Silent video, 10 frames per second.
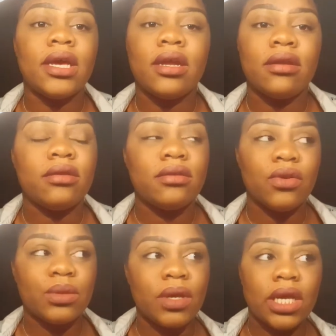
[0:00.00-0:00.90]
than
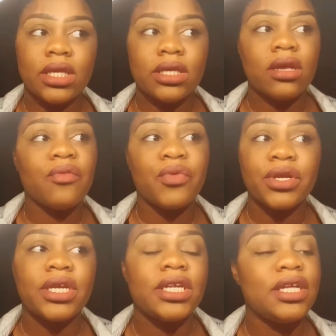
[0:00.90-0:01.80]
those places,
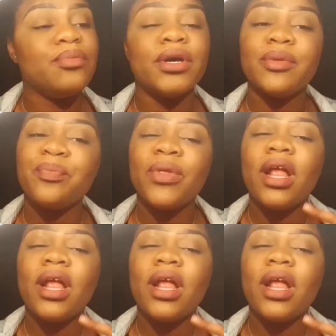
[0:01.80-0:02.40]
unfortunately, but